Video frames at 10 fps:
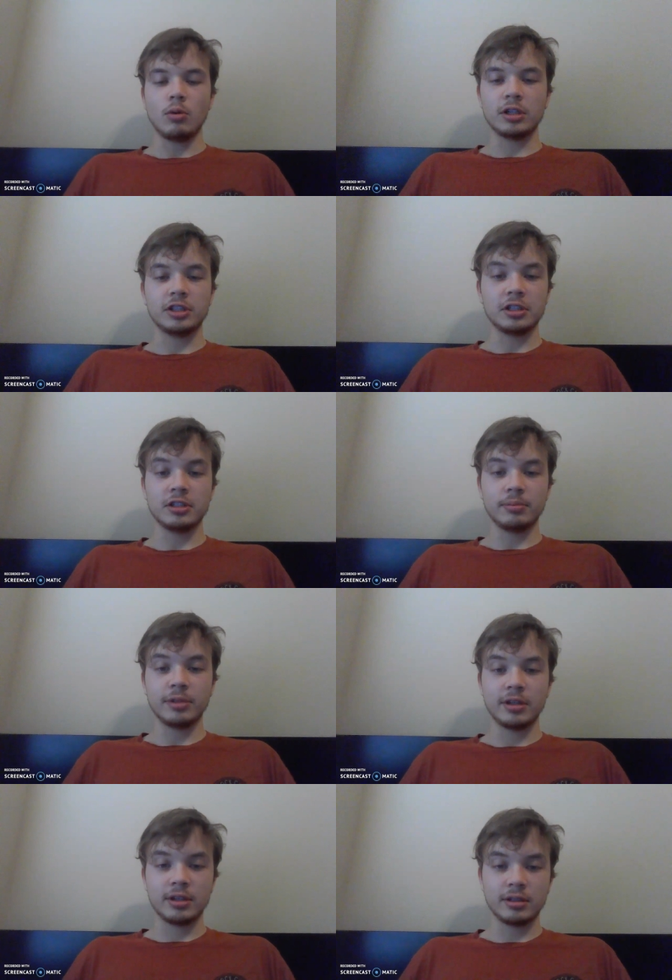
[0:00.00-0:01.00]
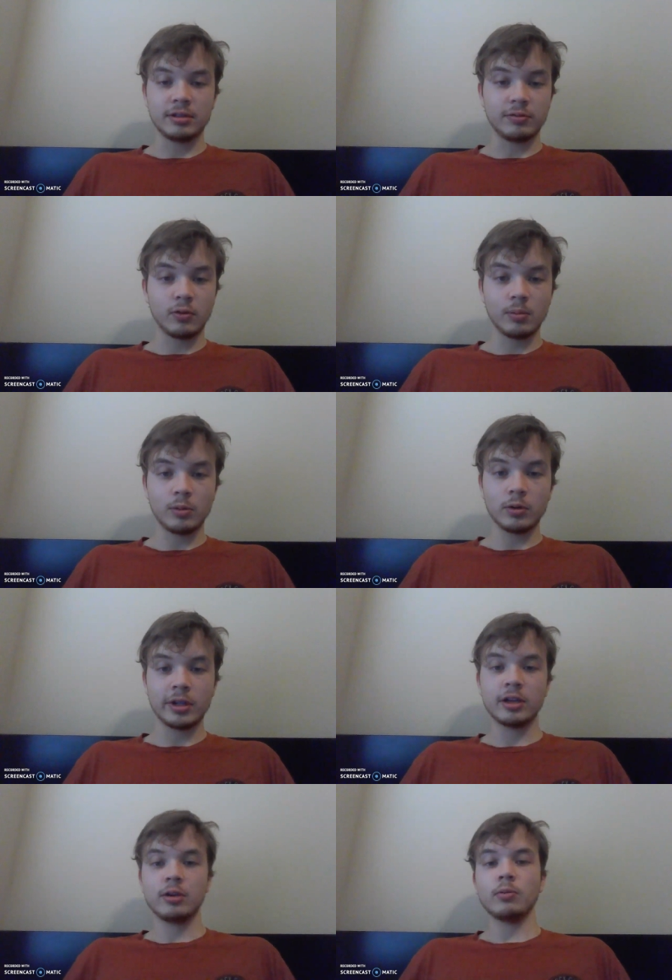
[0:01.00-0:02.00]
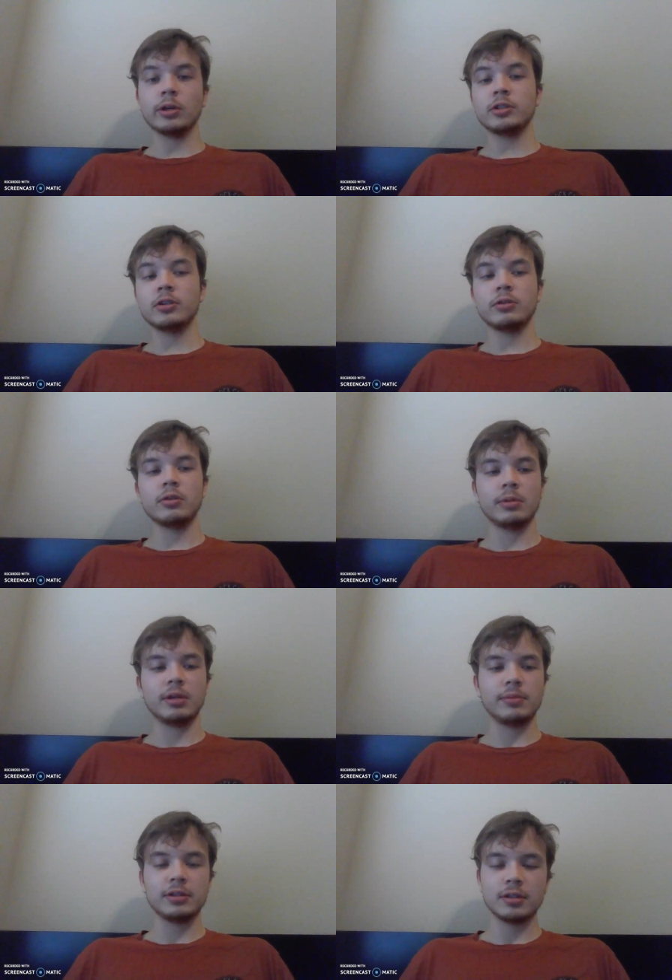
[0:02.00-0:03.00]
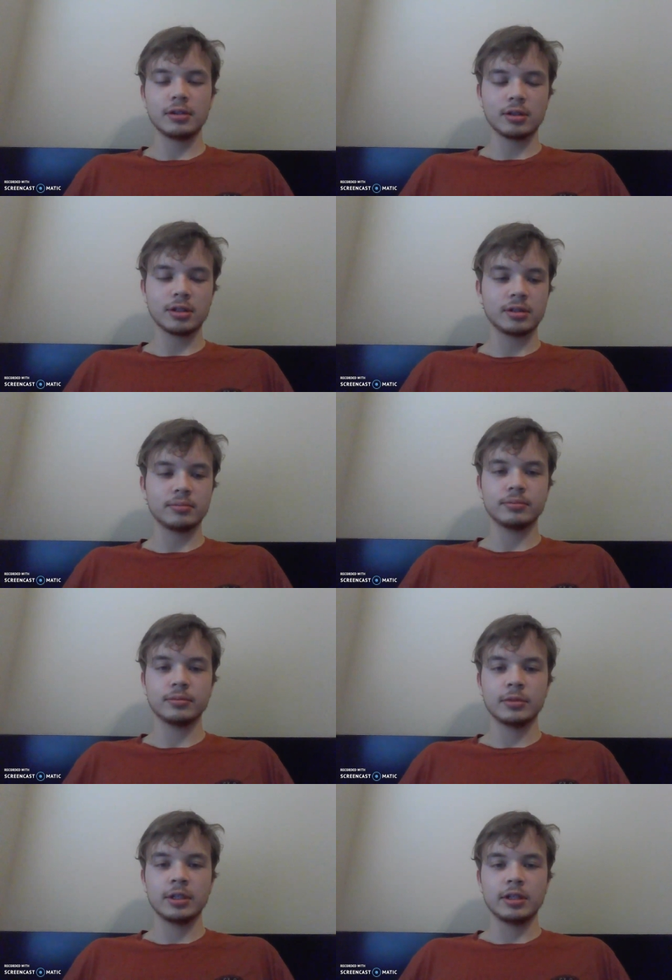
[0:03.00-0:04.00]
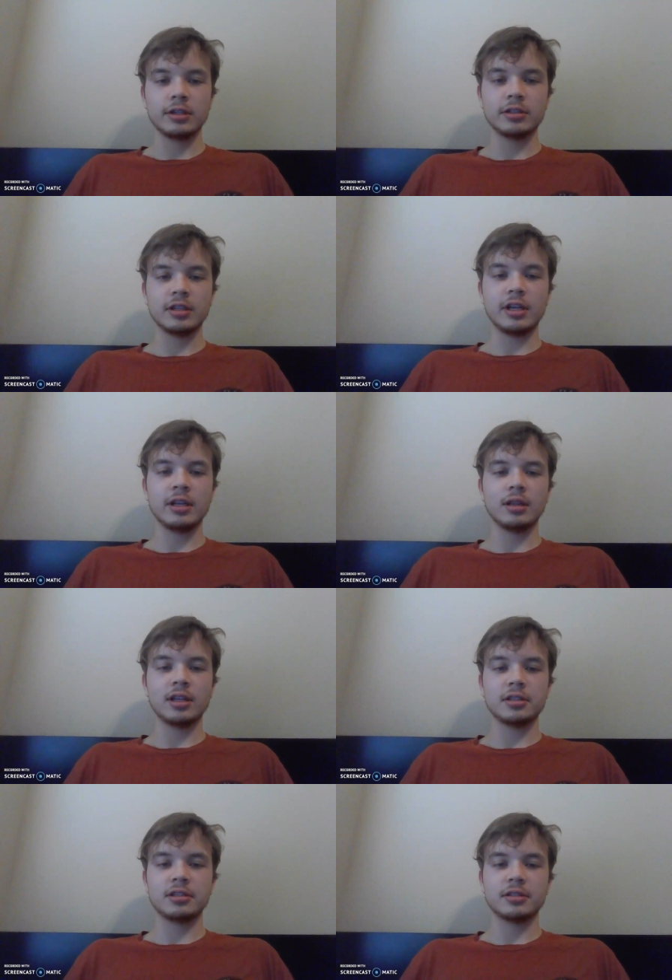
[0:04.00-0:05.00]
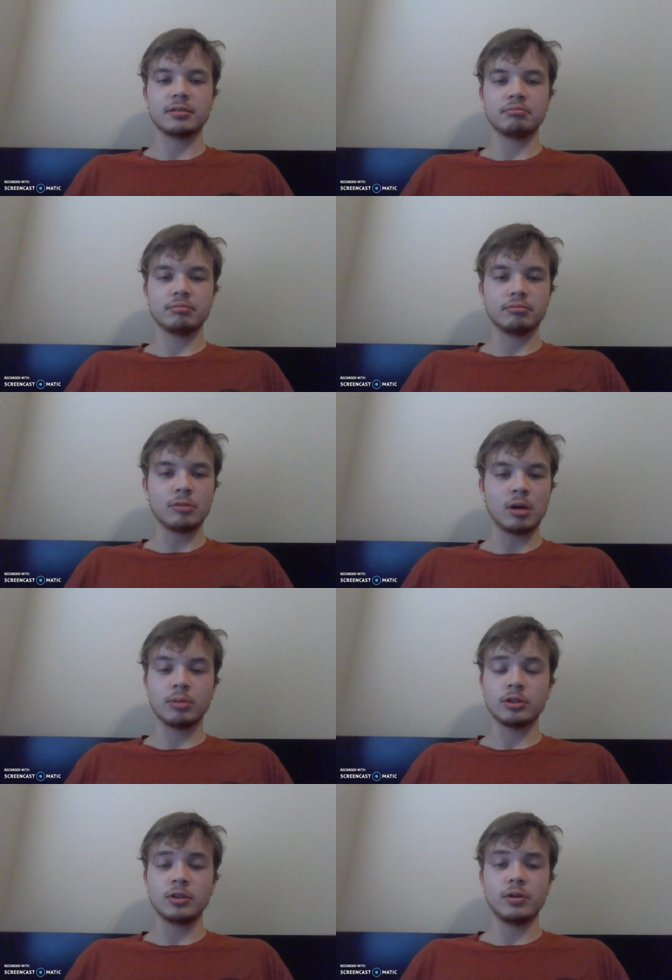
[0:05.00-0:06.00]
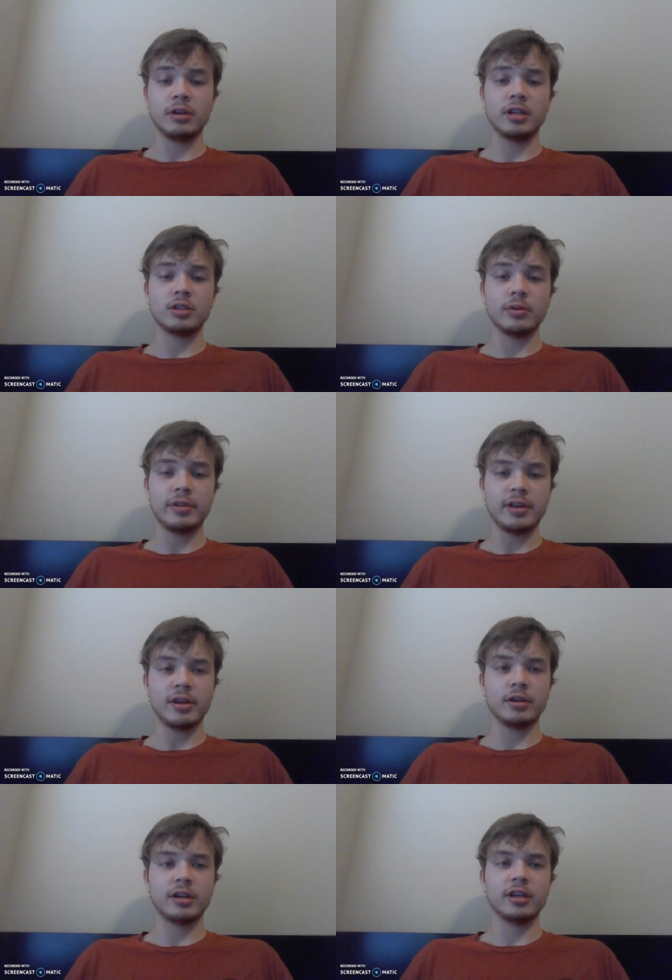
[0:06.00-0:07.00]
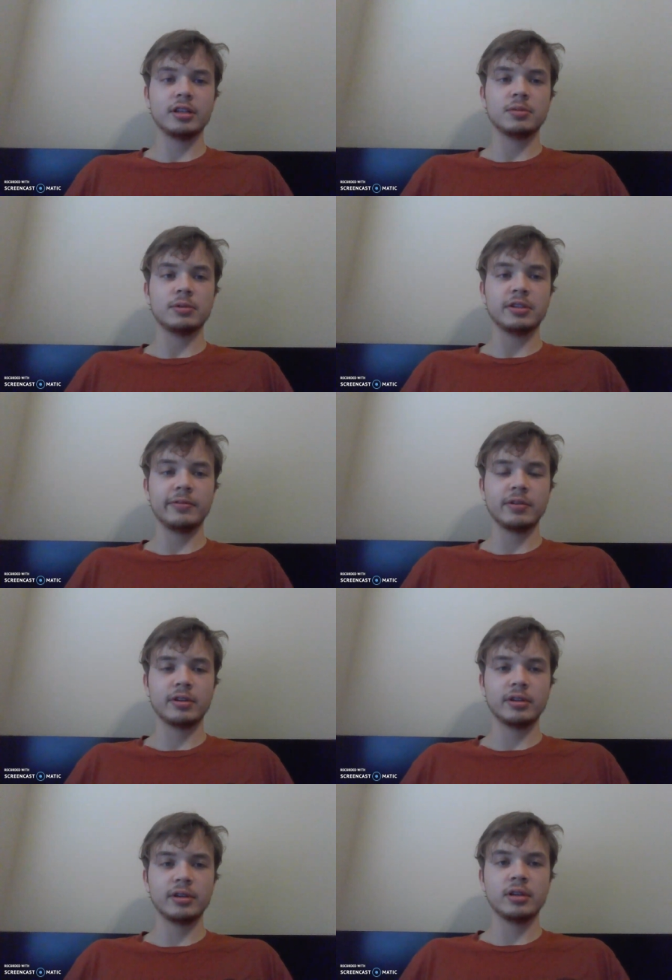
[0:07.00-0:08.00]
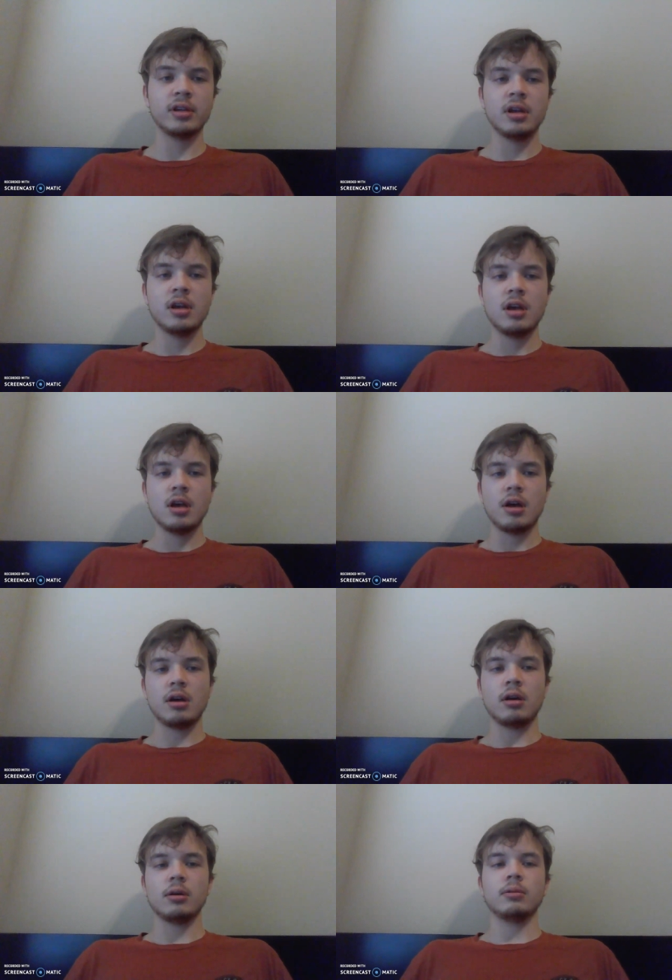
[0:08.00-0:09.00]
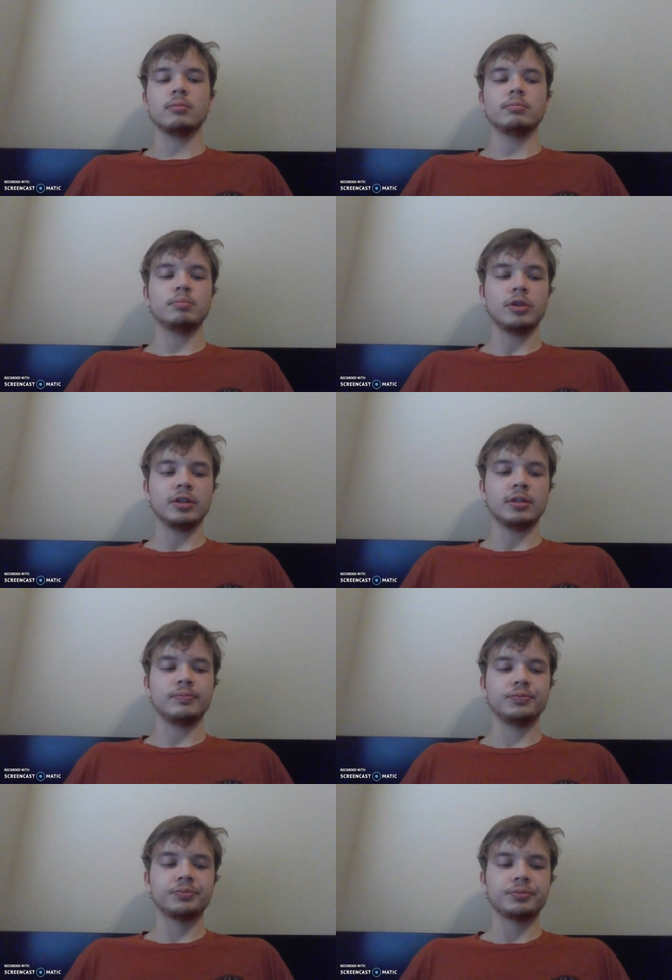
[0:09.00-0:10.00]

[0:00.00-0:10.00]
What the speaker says: watching something informal that you want to. I mean, basically, there's an endless opportunities with the internet specifically, but